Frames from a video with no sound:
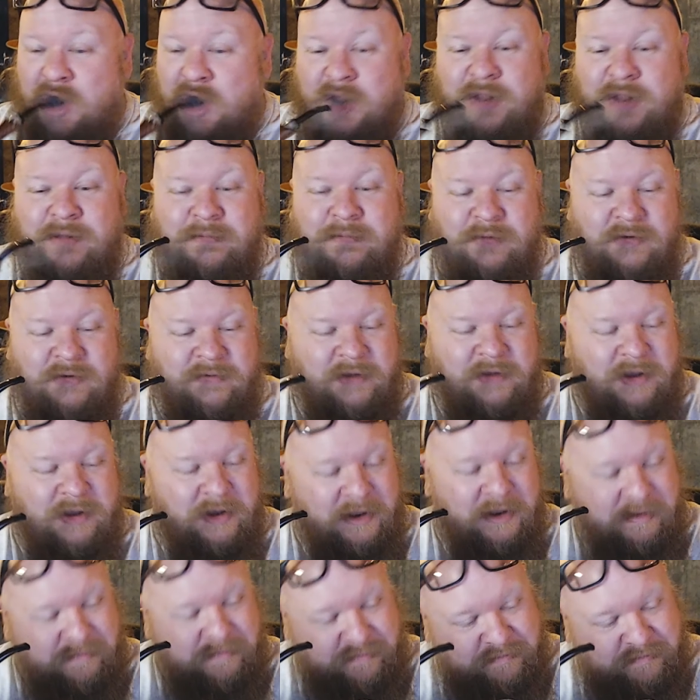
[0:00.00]
Moving
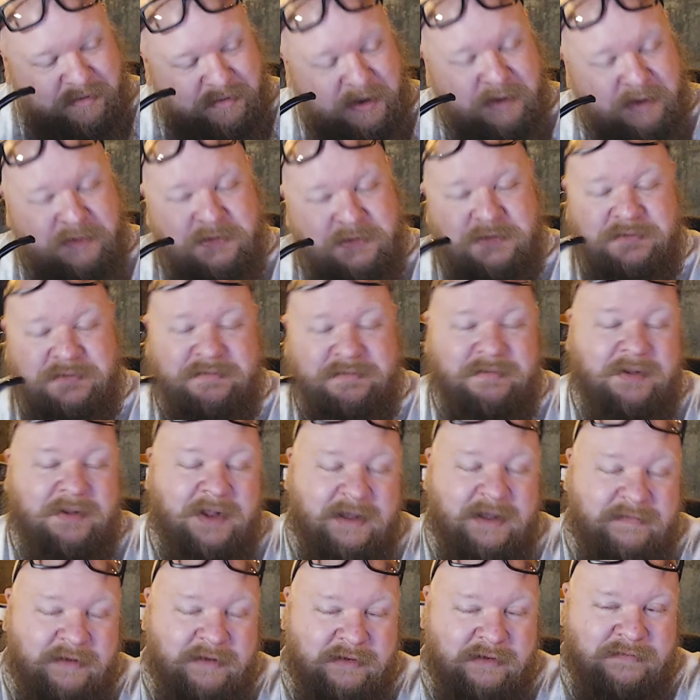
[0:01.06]
on. Bones.
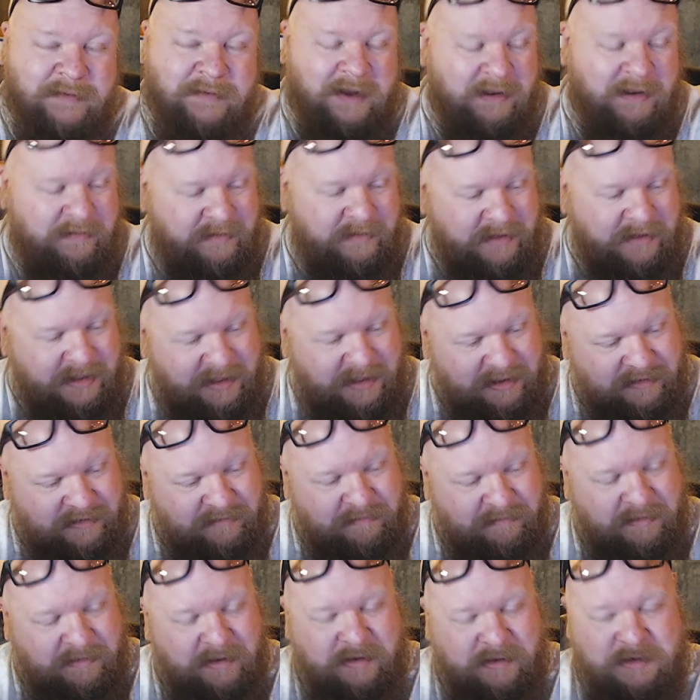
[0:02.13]
Love those pipes. That's
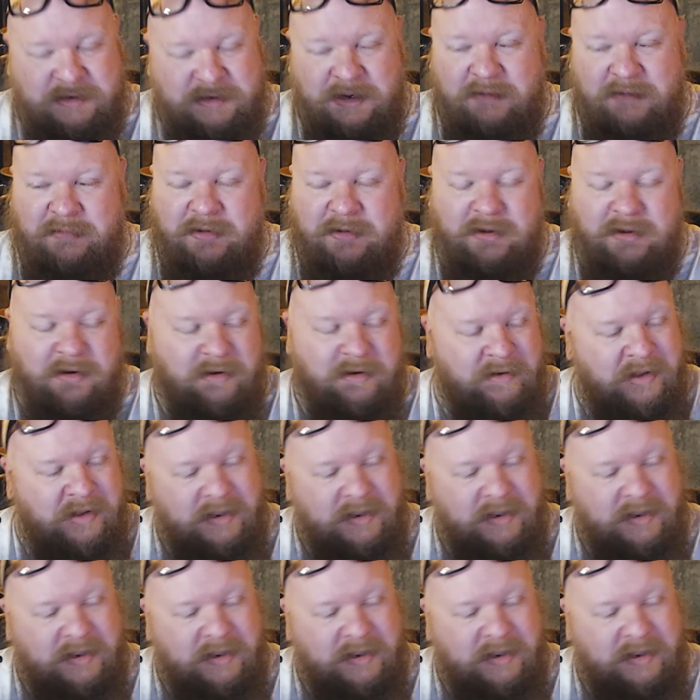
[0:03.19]
a straight billiard.